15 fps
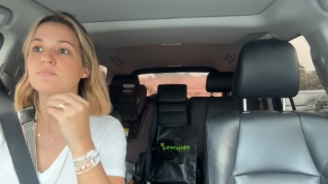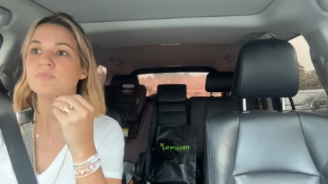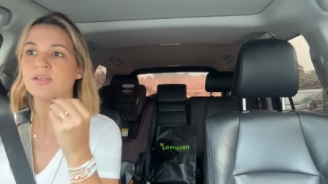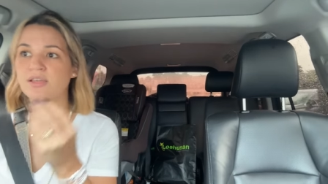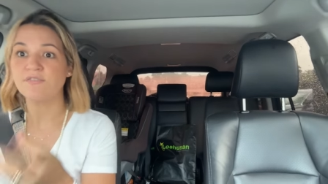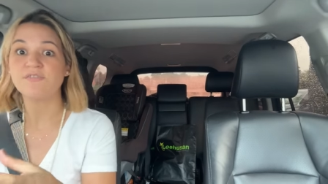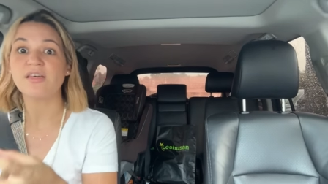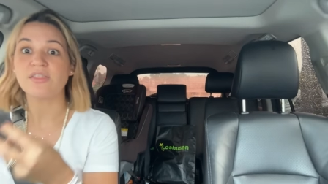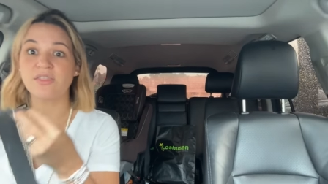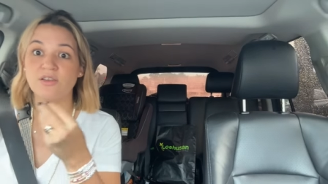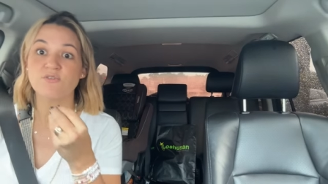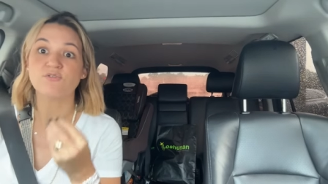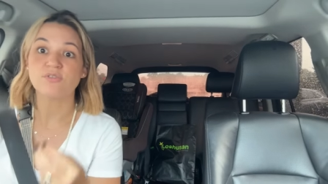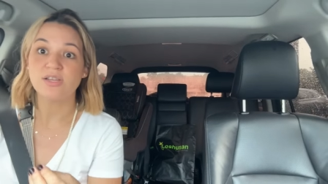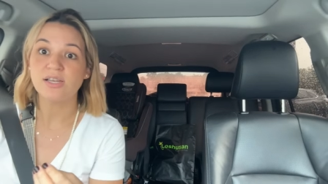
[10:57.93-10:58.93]
gift that they
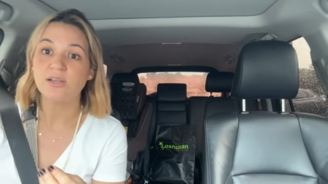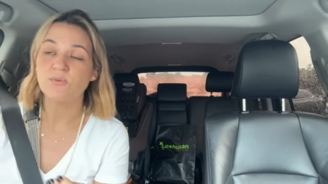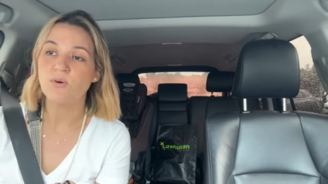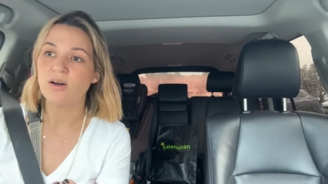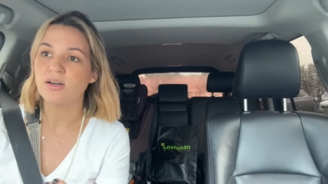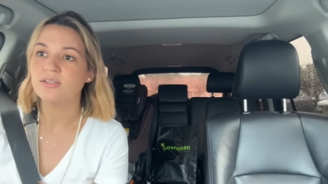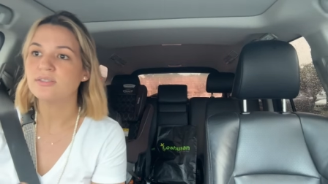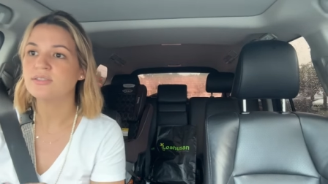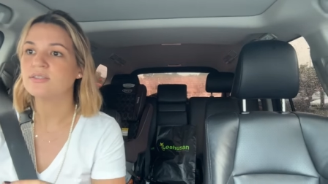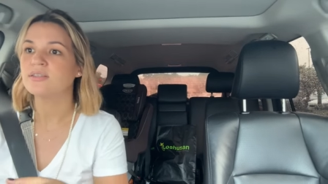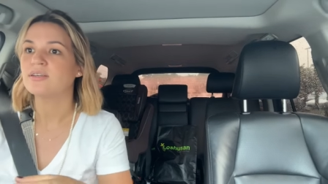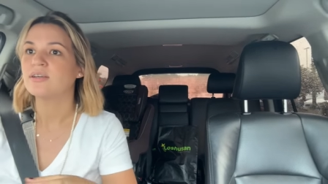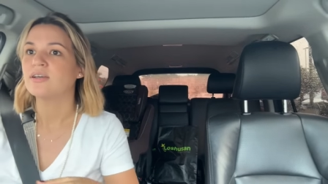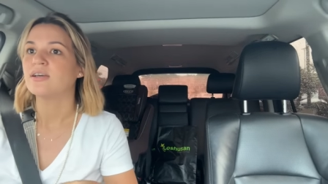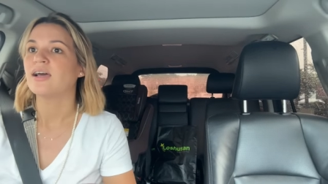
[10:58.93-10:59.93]
really want
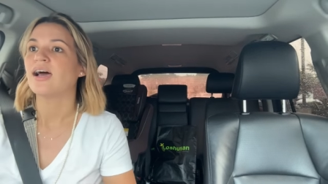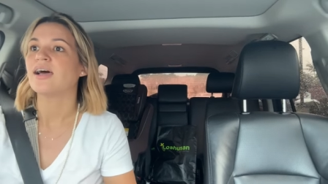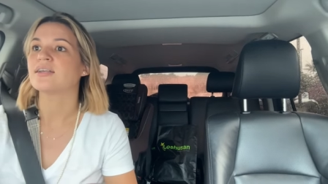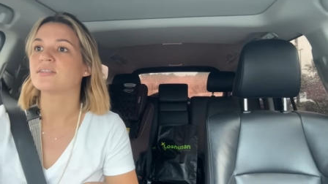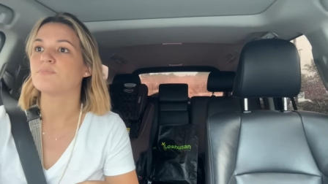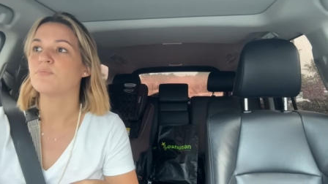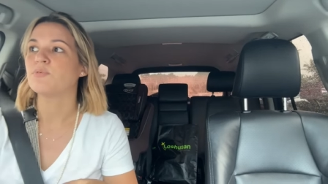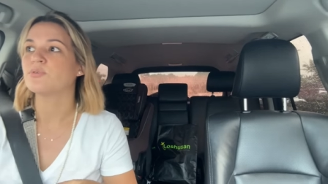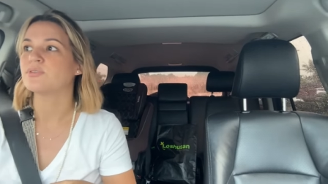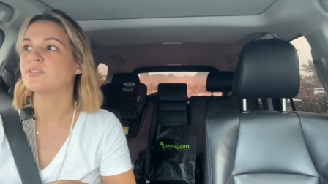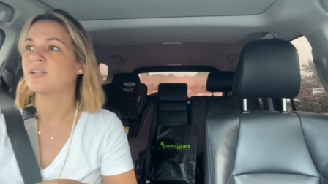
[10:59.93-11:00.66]
as opposed